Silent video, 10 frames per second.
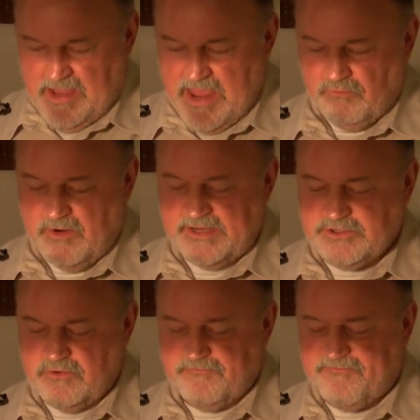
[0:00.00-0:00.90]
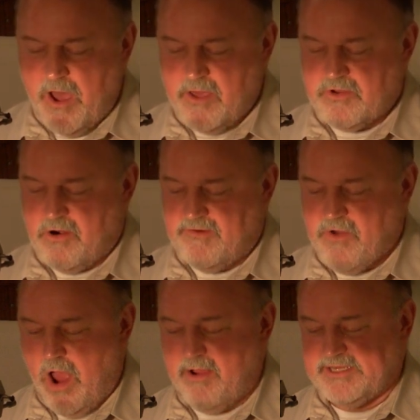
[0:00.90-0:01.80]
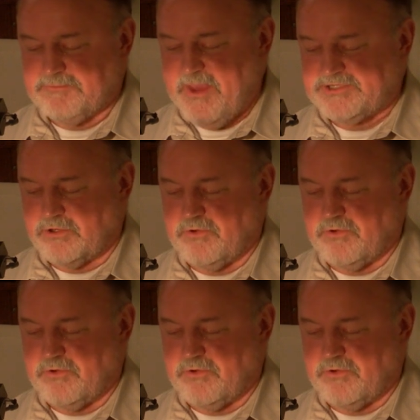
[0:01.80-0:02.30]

And we do further of our special